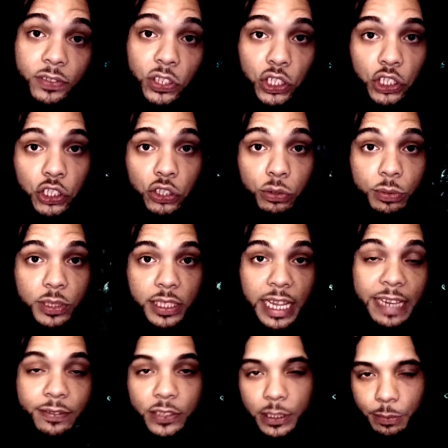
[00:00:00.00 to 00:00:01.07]
of the cube's
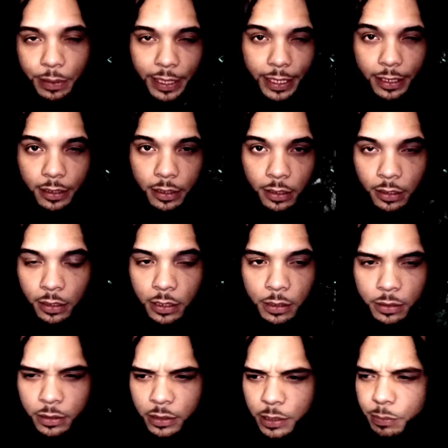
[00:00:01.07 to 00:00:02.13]
lifespan
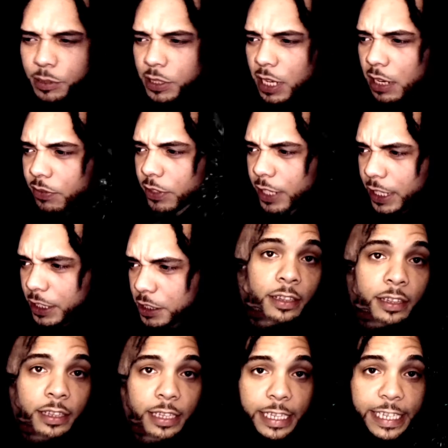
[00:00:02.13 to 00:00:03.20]
is personification.
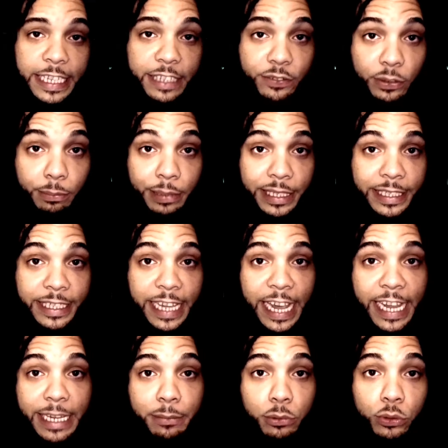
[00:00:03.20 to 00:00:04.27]
Even being
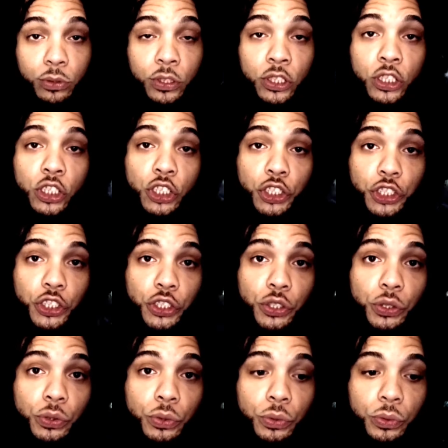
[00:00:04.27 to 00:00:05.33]
able
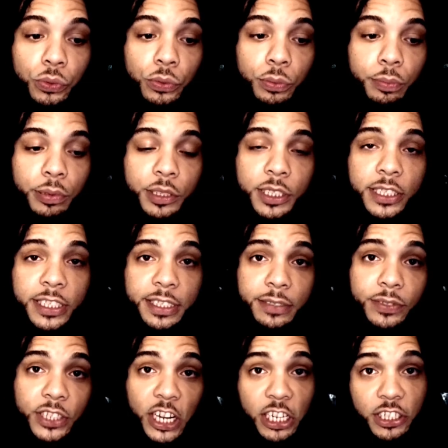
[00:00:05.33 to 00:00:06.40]
to
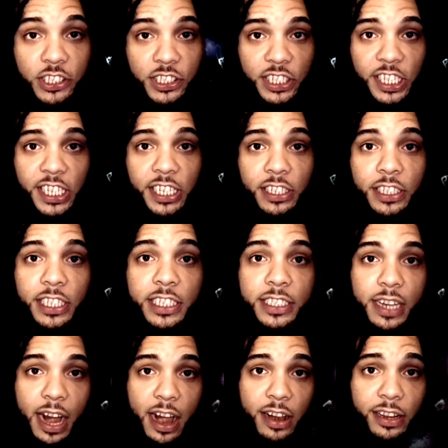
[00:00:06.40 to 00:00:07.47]
perceive and understand the
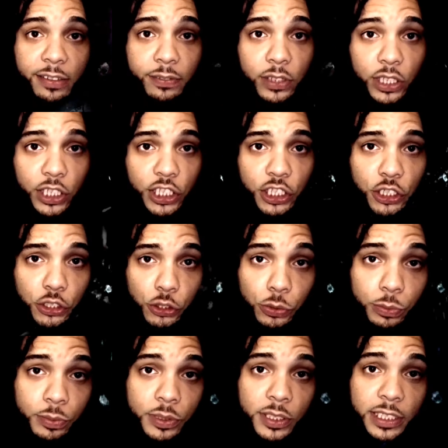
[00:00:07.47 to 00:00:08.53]
entirety of the
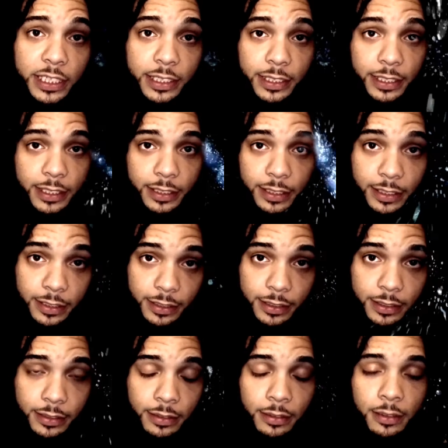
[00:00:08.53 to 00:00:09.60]
cube's
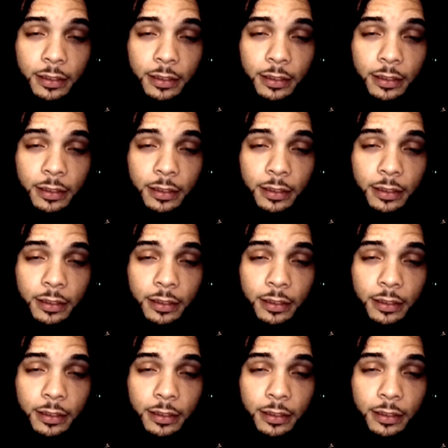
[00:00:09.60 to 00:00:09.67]
existence